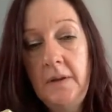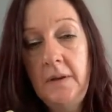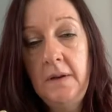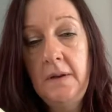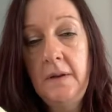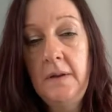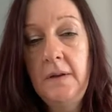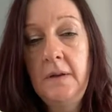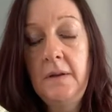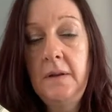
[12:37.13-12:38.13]

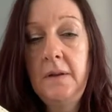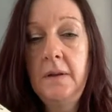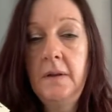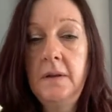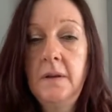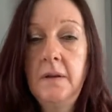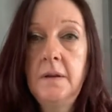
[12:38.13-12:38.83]
Nobody speaks.